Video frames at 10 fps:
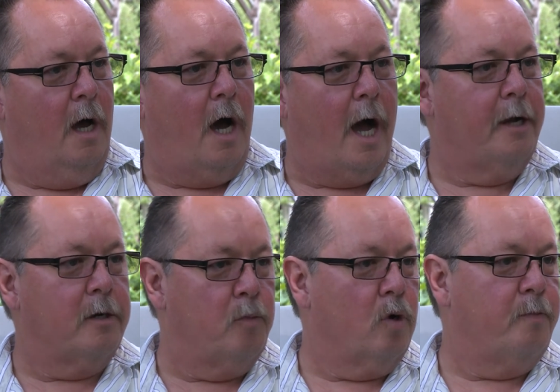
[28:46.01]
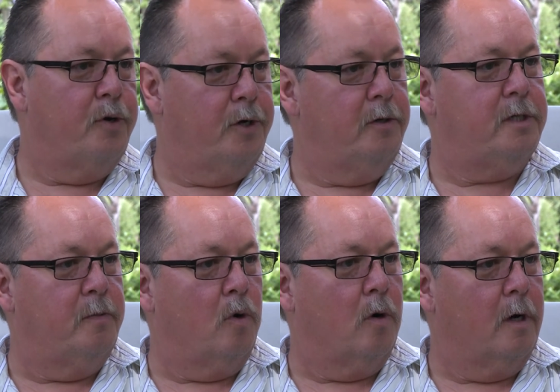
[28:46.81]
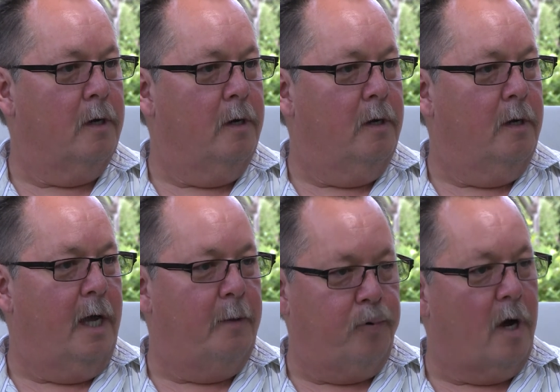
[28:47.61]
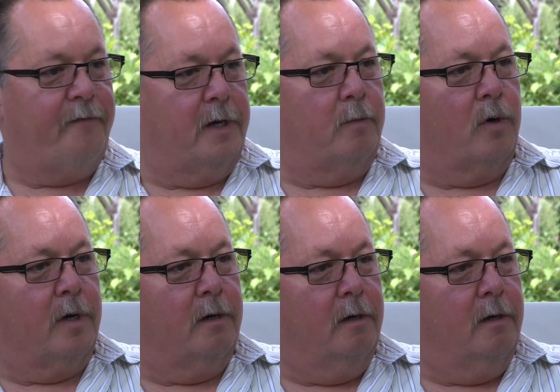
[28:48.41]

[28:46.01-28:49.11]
hired more, produced more, and profited more